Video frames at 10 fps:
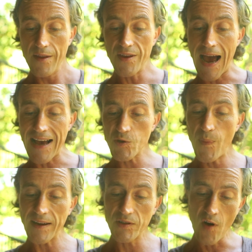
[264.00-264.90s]
the
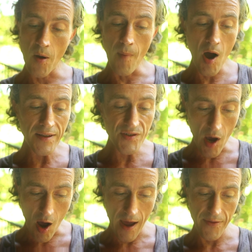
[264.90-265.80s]
aspect of our mind's
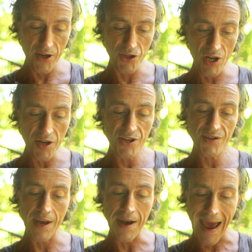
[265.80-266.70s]
eye that
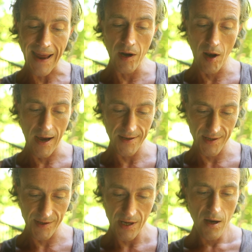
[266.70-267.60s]
judges and
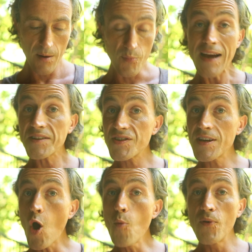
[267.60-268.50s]
analyzes.
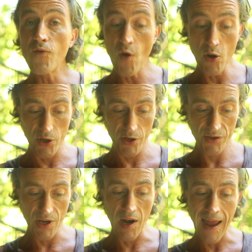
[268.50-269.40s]
Practicing open
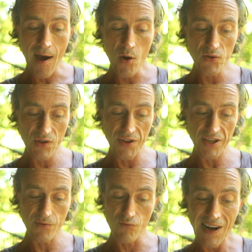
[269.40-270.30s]
focus allows
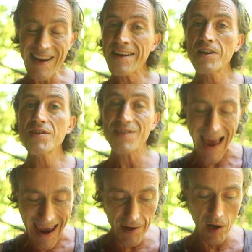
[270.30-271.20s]
this relentless
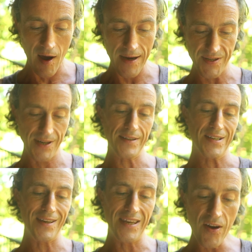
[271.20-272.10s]
analyzing
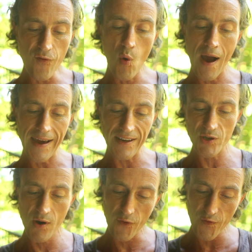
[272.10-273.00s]
to give way
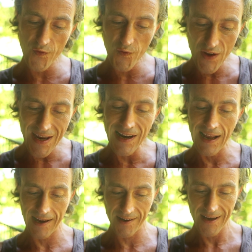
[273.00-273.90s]
to a
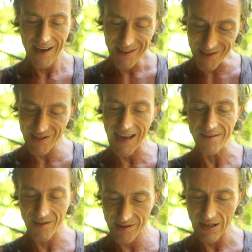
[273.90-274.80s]
feeling
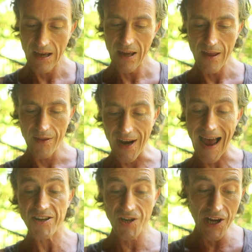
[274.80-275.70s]
sense that
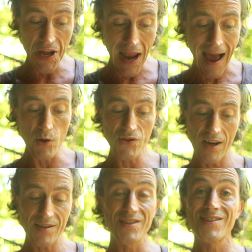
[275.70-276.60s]
actually allows
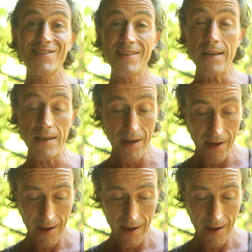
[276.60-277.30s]
us to see